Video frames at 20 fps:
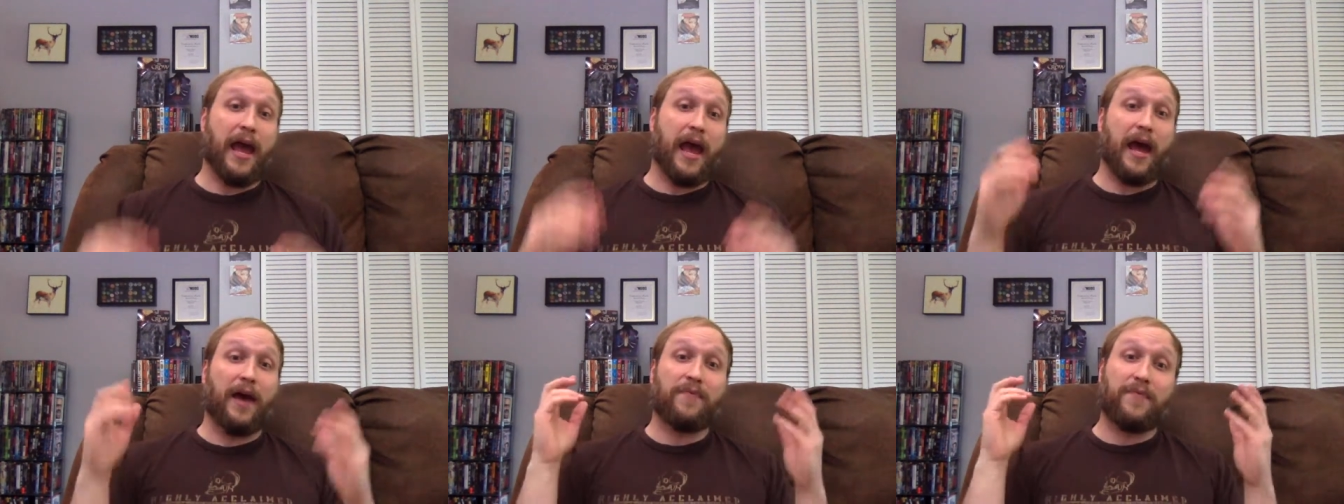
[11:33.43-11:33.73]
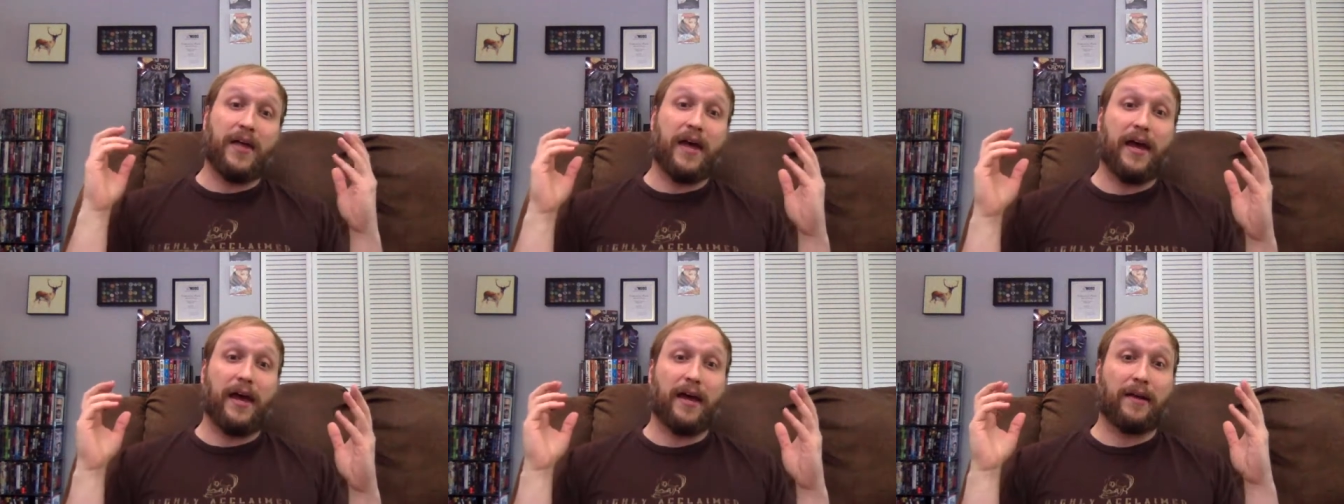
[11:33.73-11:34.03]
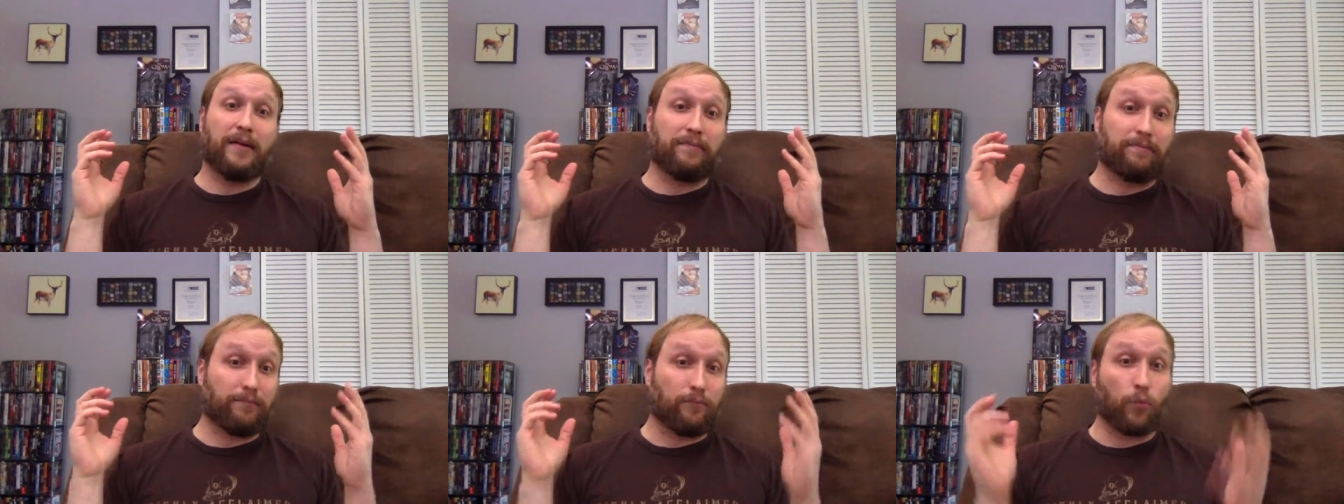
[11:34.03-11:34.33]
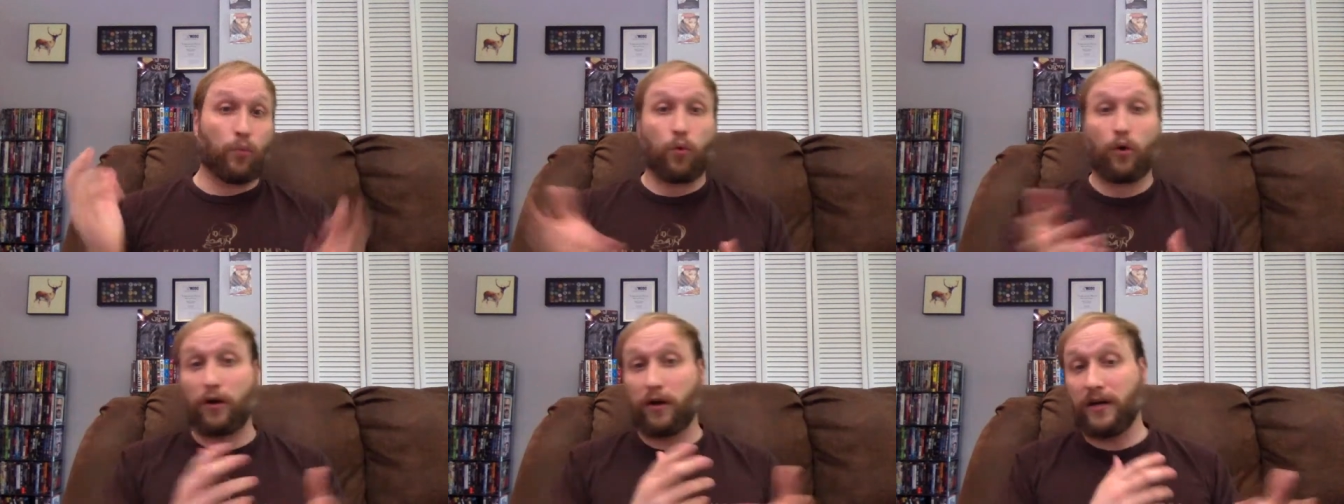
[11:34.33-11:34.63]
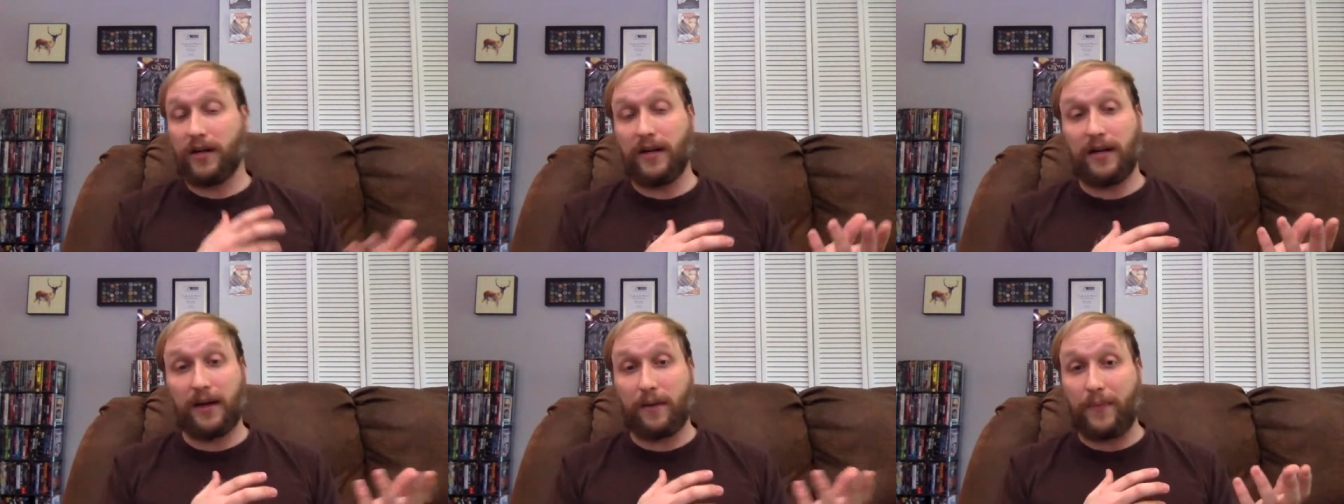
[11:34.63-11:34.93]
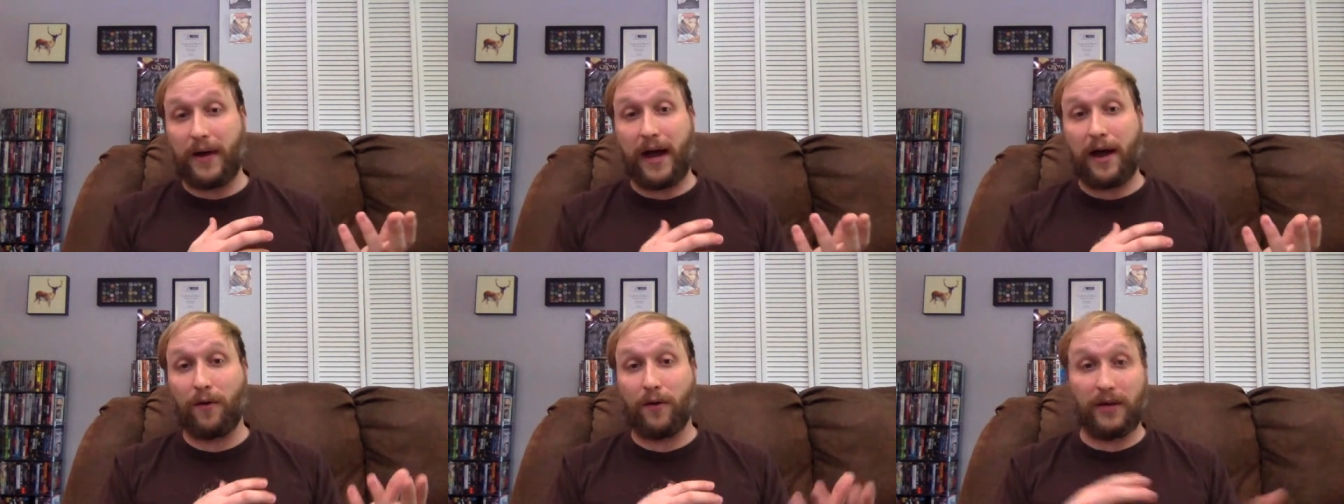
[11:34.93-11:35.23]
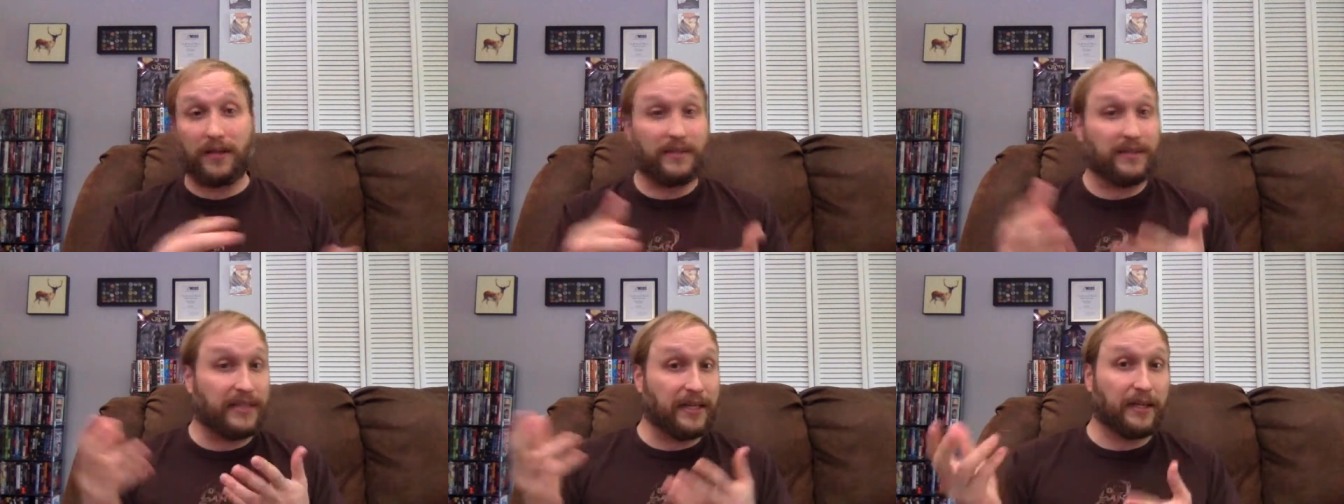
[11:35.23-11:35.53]
and then worrying
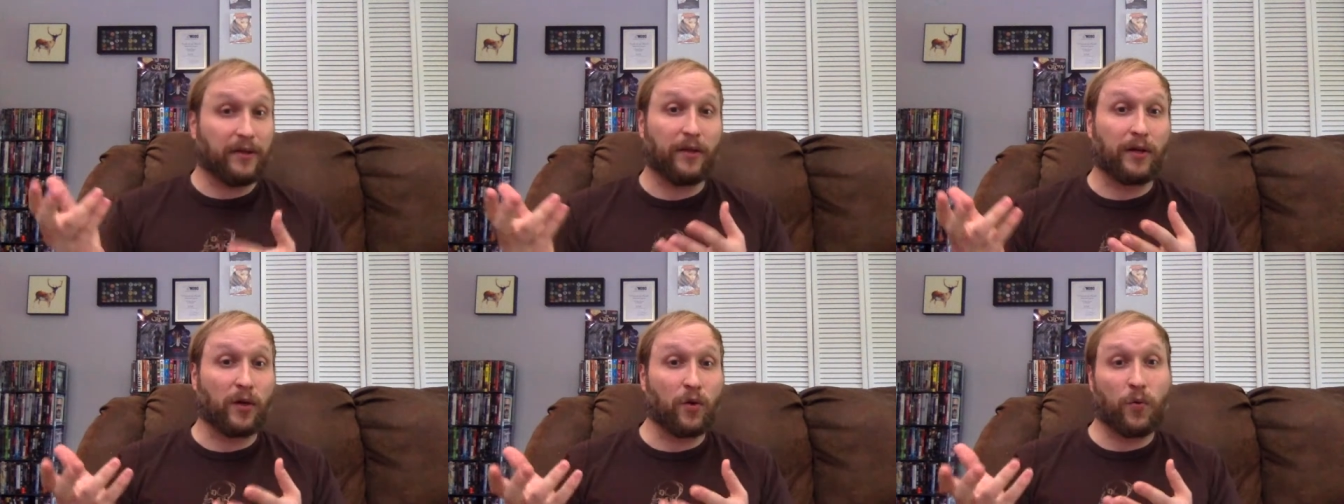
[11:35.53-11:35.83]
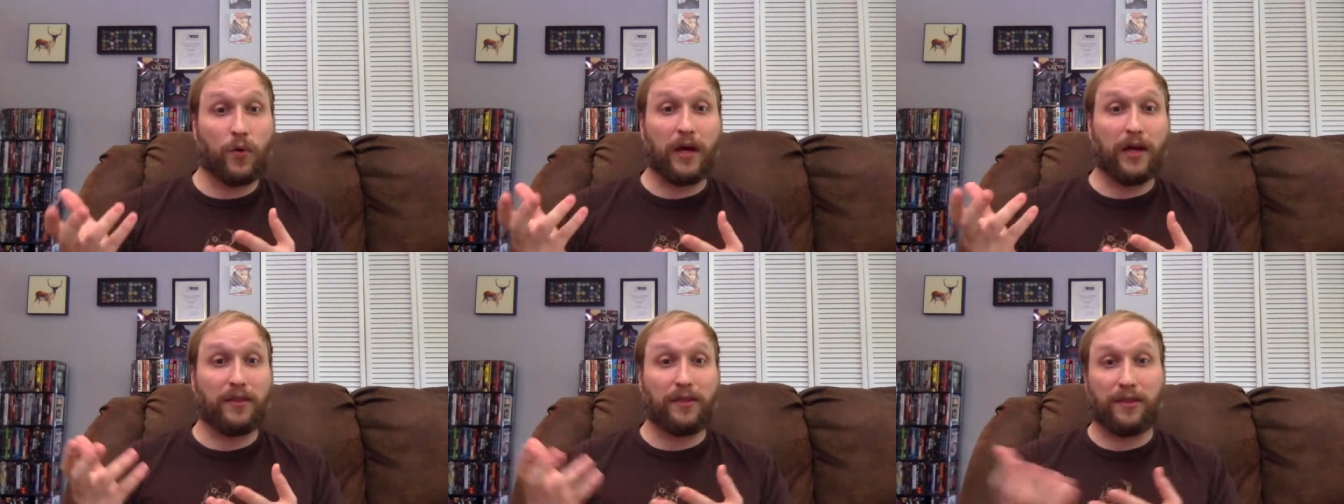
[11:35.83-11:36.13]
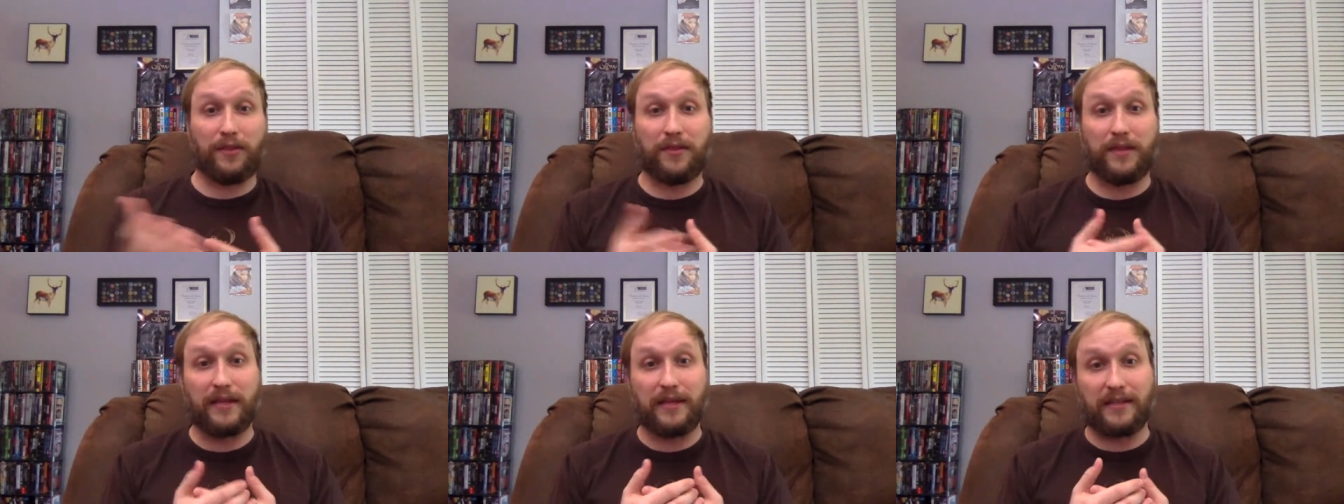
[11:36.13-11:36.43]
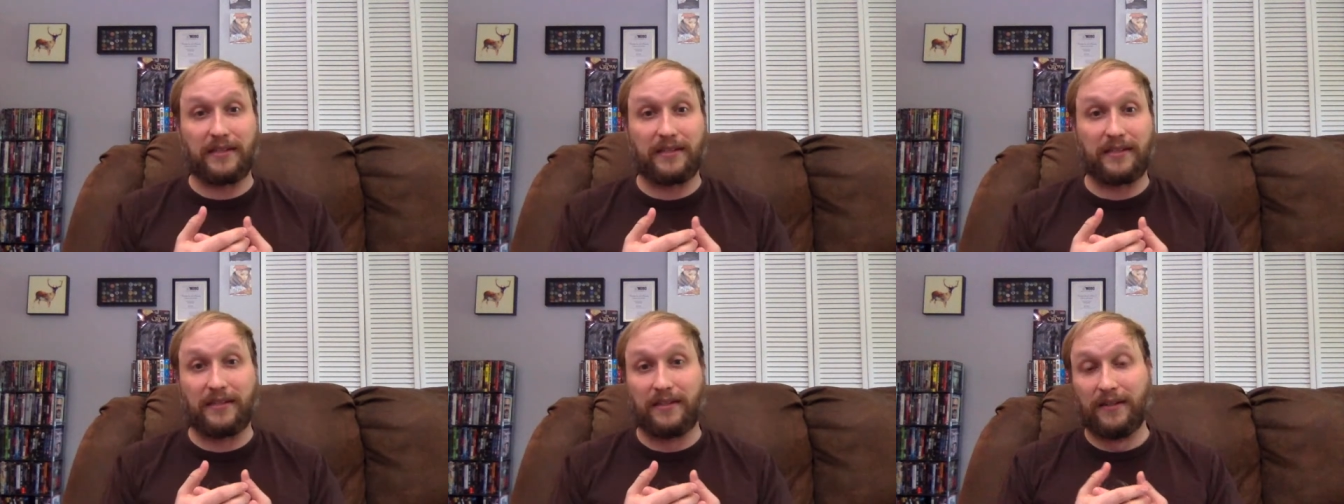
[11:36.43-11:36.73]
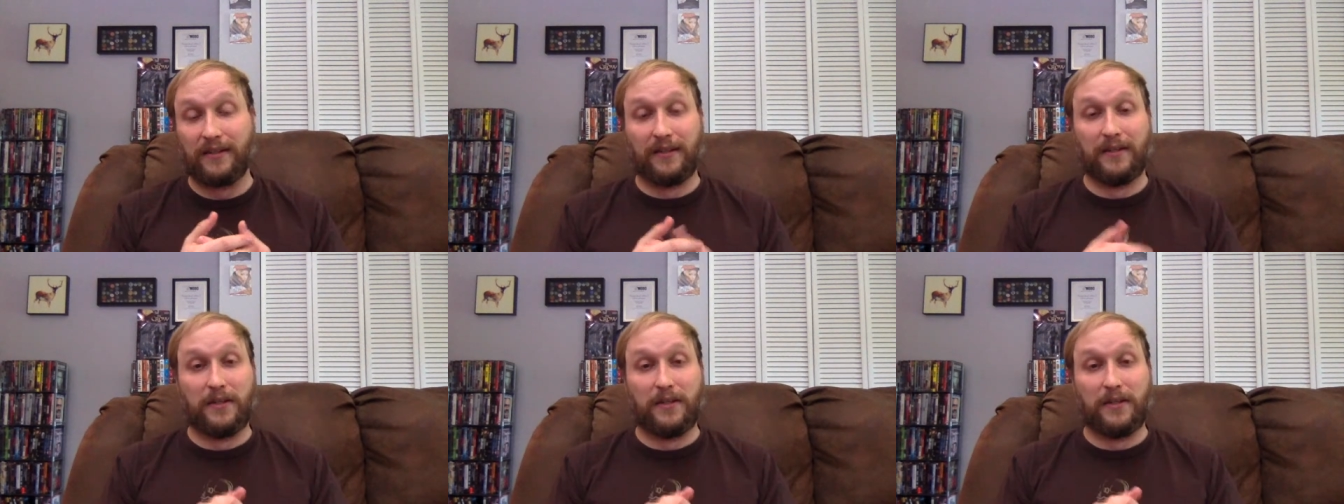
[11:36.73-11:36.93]
about and dealing with this